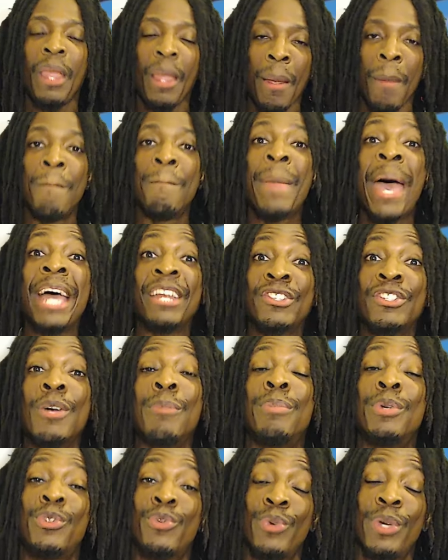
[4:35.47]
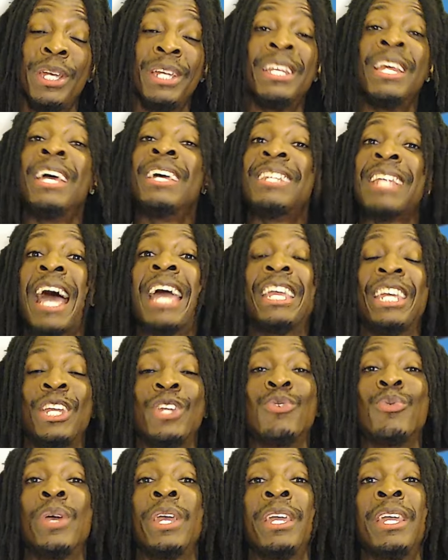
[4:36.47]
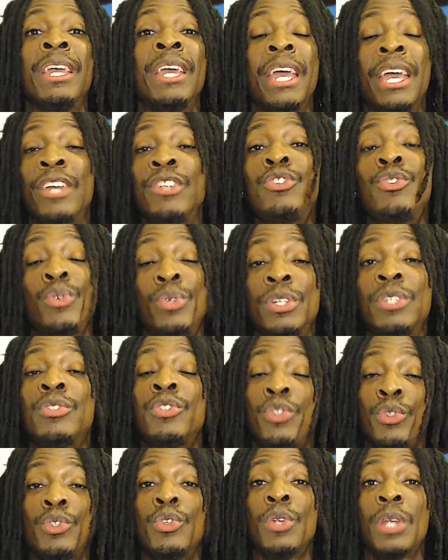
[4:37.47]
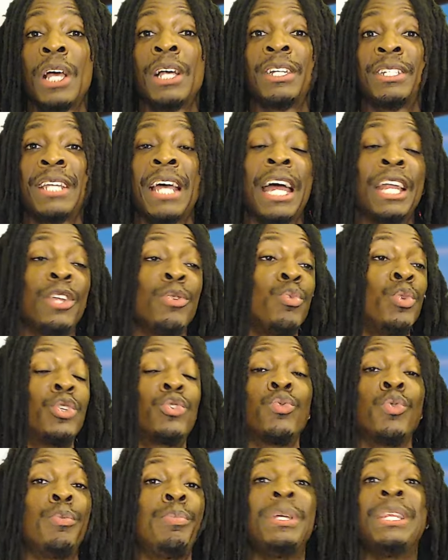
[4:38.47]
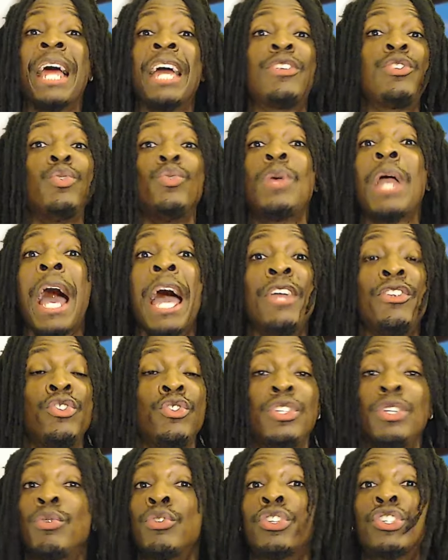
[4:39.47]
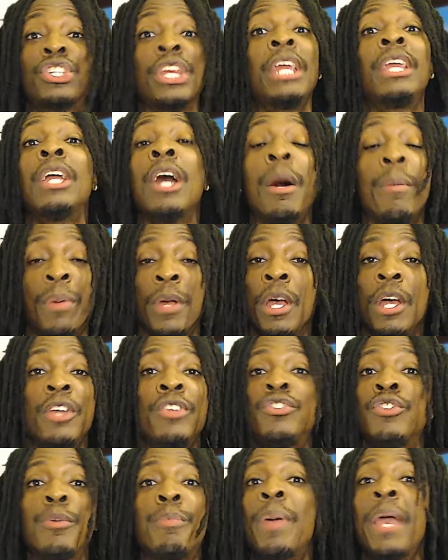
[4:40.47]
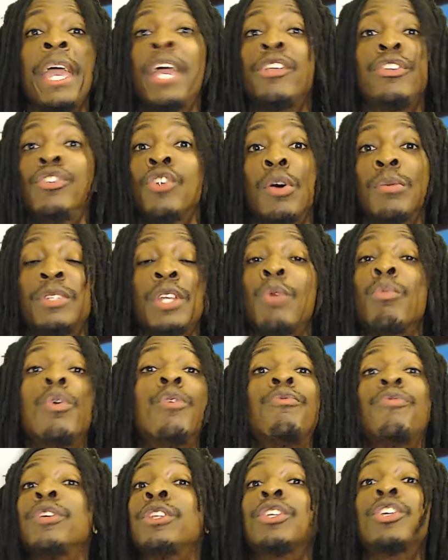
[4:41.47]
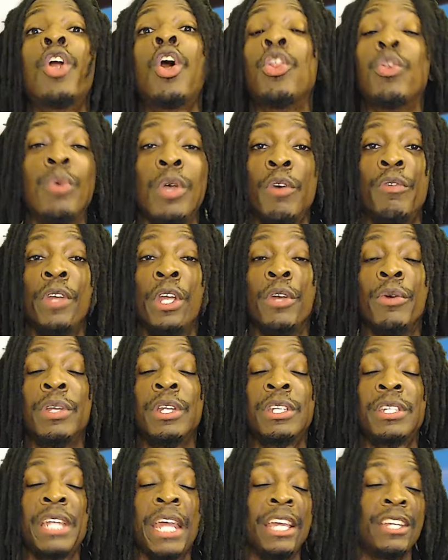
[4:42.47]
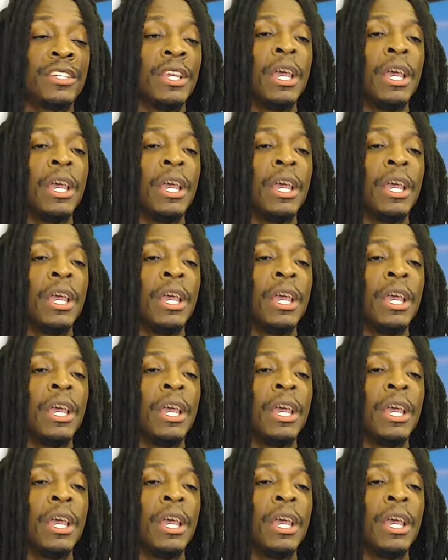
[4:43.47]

matchup between Naoya Inoue and Junto Nakatani, which will be like two kaijus that will shake up Japan. You know what I'm saying? We'll fill it all the way over here in the States.